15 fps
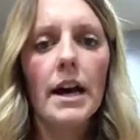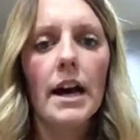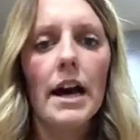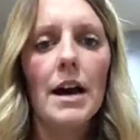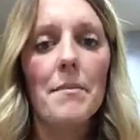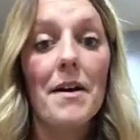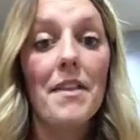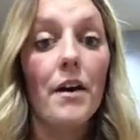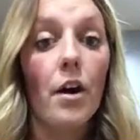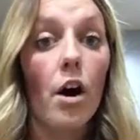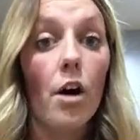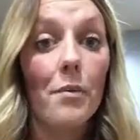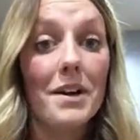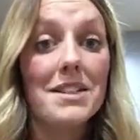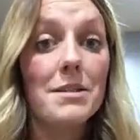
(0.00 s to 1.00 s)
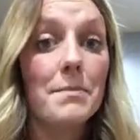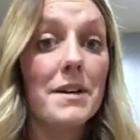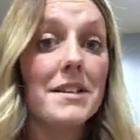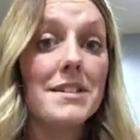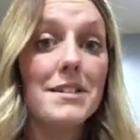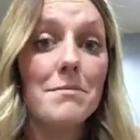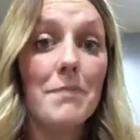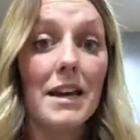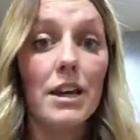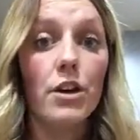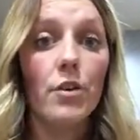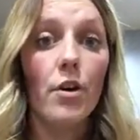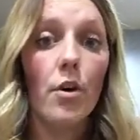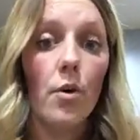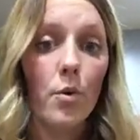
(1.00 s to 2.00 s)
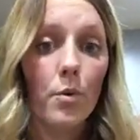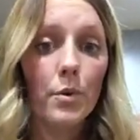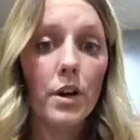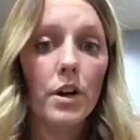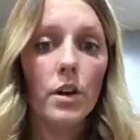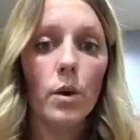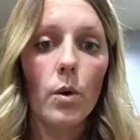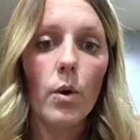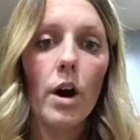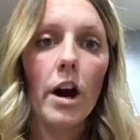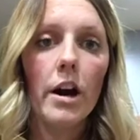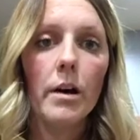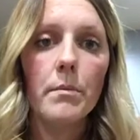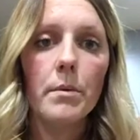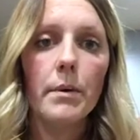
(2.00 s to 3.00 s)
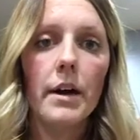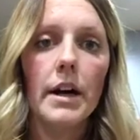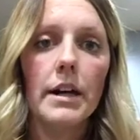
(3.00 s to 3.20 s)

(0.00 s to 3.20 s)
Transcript: And there are recipes to make your own low carb